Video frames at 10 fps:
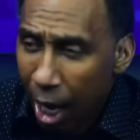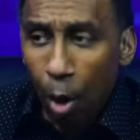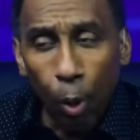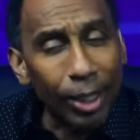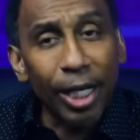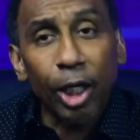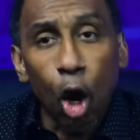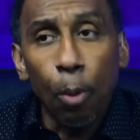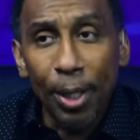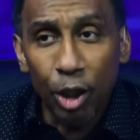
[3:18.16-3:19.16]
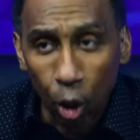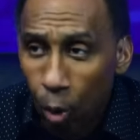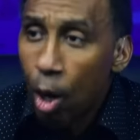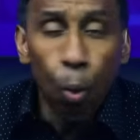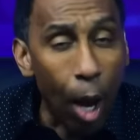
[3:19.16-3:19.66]
And what did Kobe
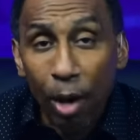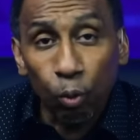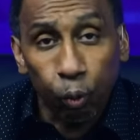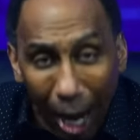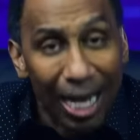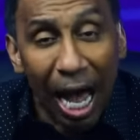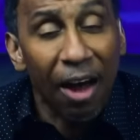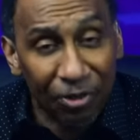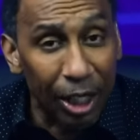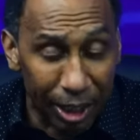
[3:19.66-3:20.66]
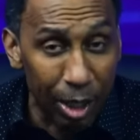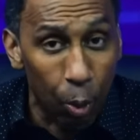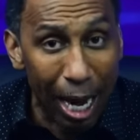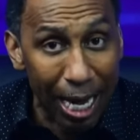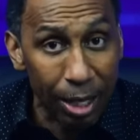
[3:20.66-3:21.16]
do? Went right after
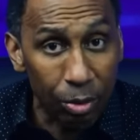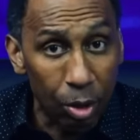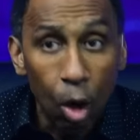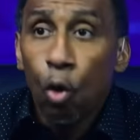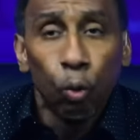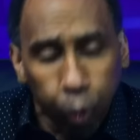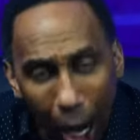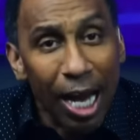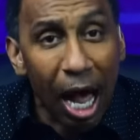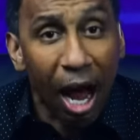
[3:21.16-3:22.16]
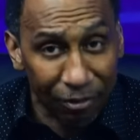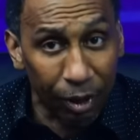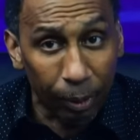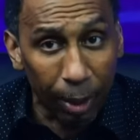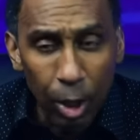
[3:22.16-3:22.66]
D-Wade. Right
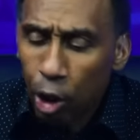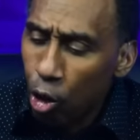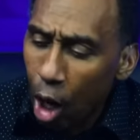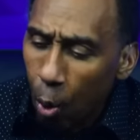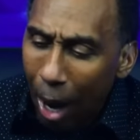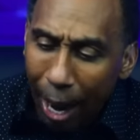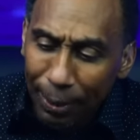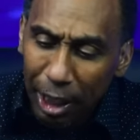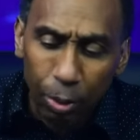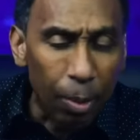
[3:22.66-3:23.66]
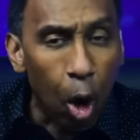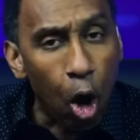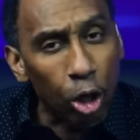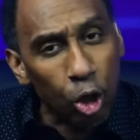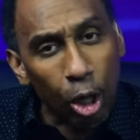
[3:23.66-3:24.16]
after him. You know why? Because we were
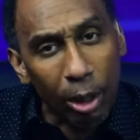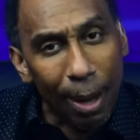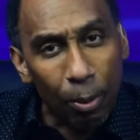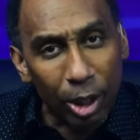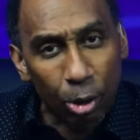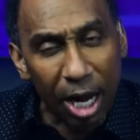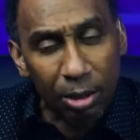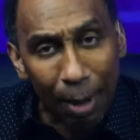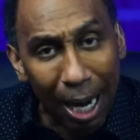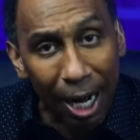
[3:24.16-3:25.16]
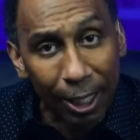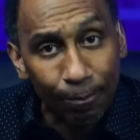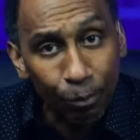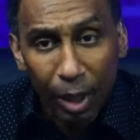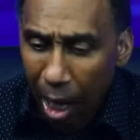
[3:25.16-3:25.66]
all talking about what transpired.
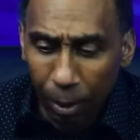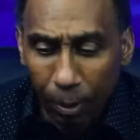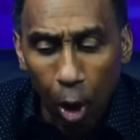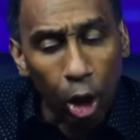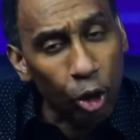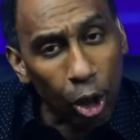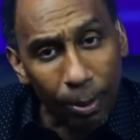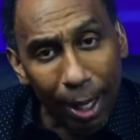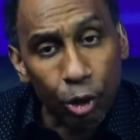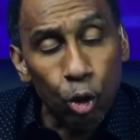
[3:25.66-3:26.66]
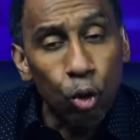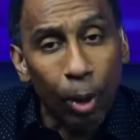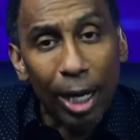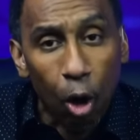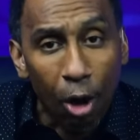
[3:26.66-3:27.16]
And we were all talking about two
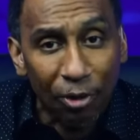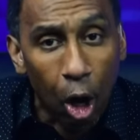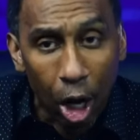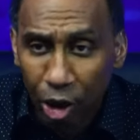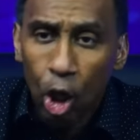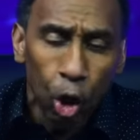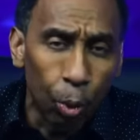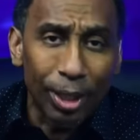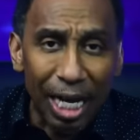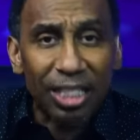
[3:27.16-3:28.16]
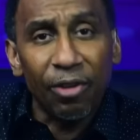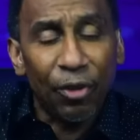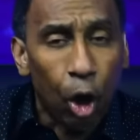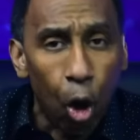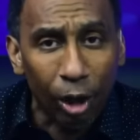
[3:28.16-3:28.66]
great off-guards who were destined
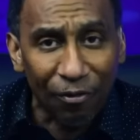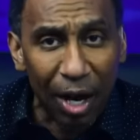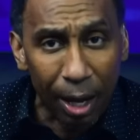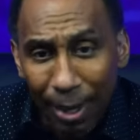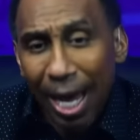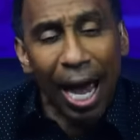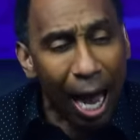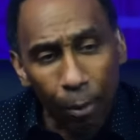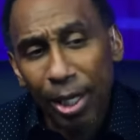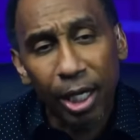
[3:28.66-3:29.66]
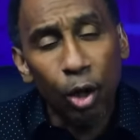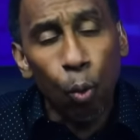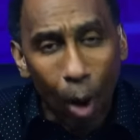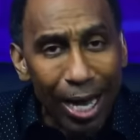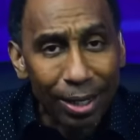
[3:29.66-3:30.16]
for the Hall of Fame and how we
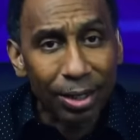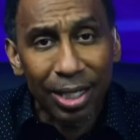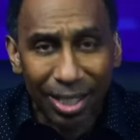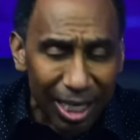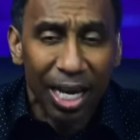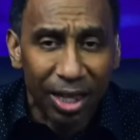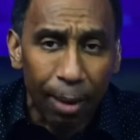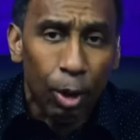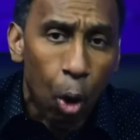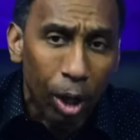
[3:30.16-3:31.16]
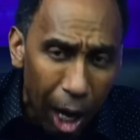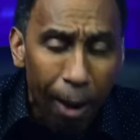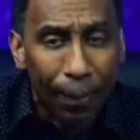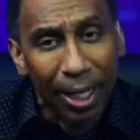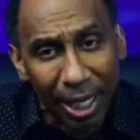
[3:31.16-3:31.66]
couldn't wait to see them going
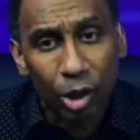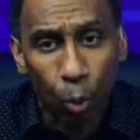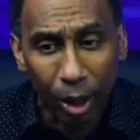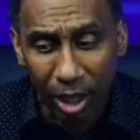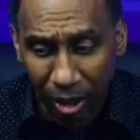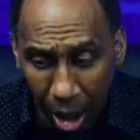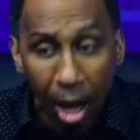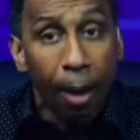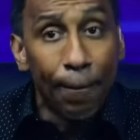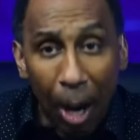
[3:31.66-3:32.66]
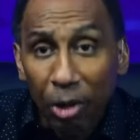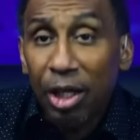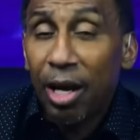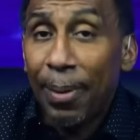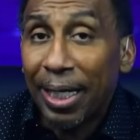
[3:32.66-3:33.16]
up against one another. Both
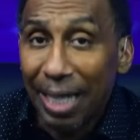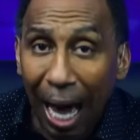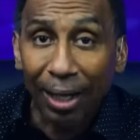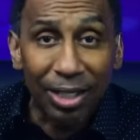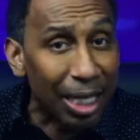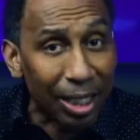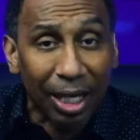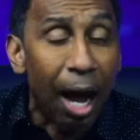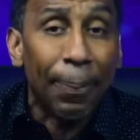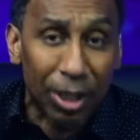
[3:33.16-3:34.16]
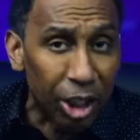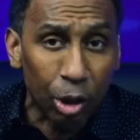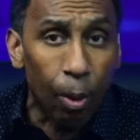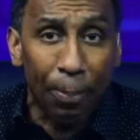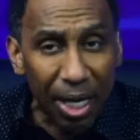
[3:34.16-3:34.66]
of them acknowledged that the
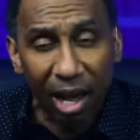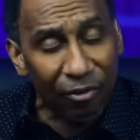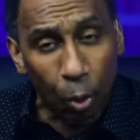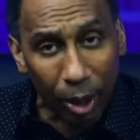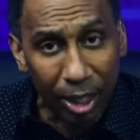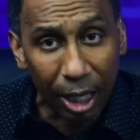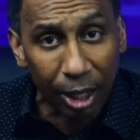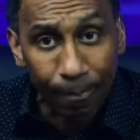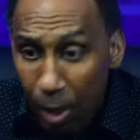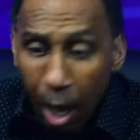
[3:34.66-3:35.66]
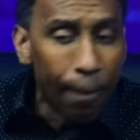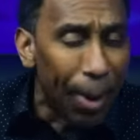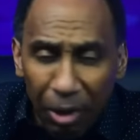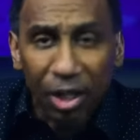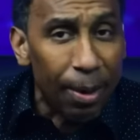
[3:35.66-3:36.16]
competition would be there for one another.
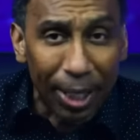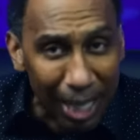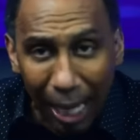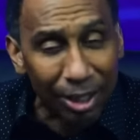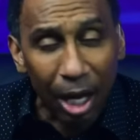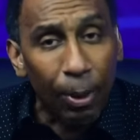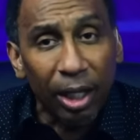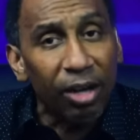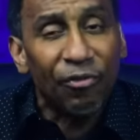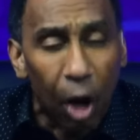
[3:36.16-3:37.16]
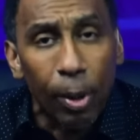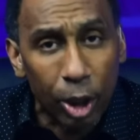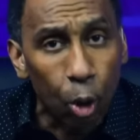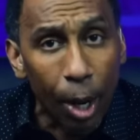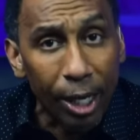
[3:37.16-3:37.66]
Both of them acknowledged they were looking
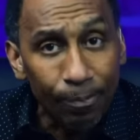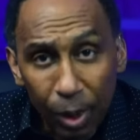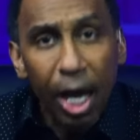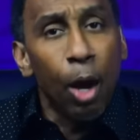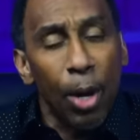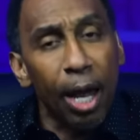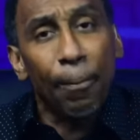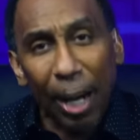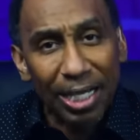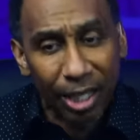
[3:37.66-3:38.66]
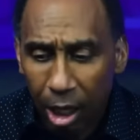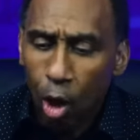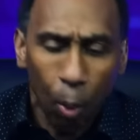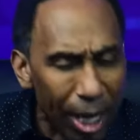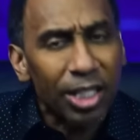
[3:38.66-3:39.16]
forward to it. And we embraced it.
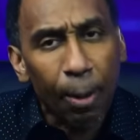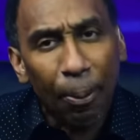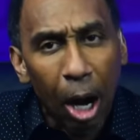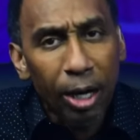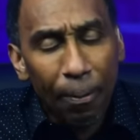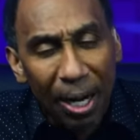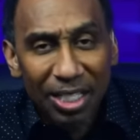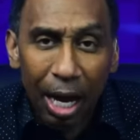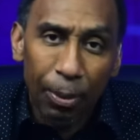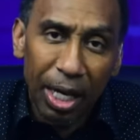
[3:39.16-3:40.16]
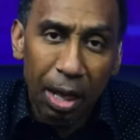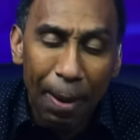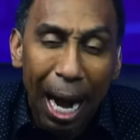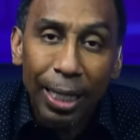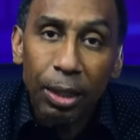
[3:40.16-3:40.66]
When has LeBron embraced that with
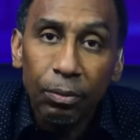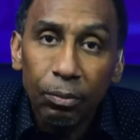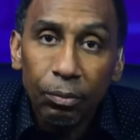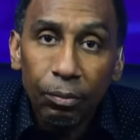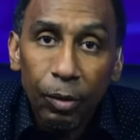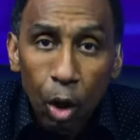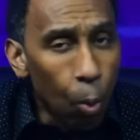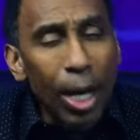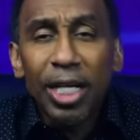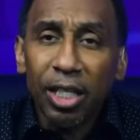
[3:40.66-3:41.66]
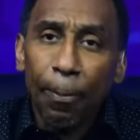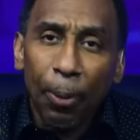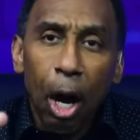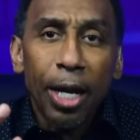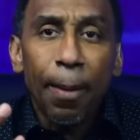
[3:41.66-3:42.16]
anybody? When has
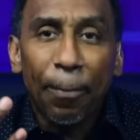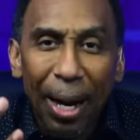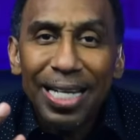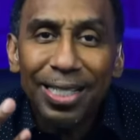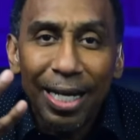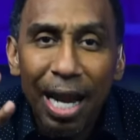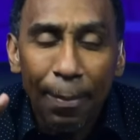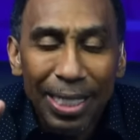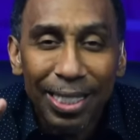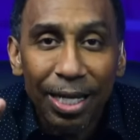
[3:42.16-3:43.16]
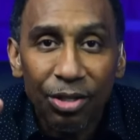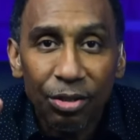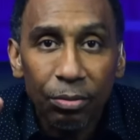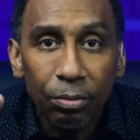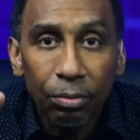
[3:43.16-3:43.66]
LeBron embraced the
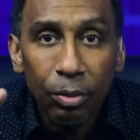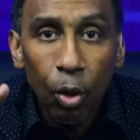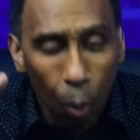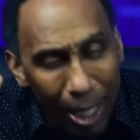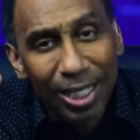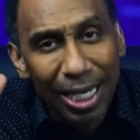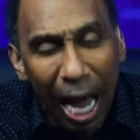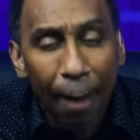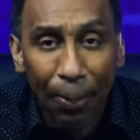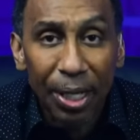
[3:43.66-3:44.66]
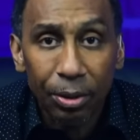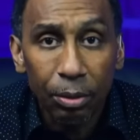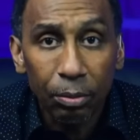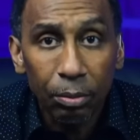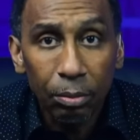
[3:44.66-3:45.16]
nemesis? When has it happened?
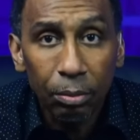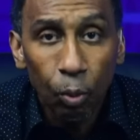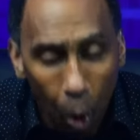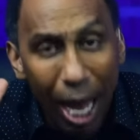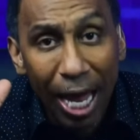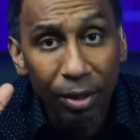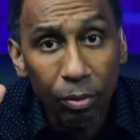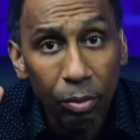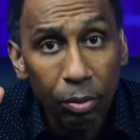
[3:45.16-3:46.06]
When?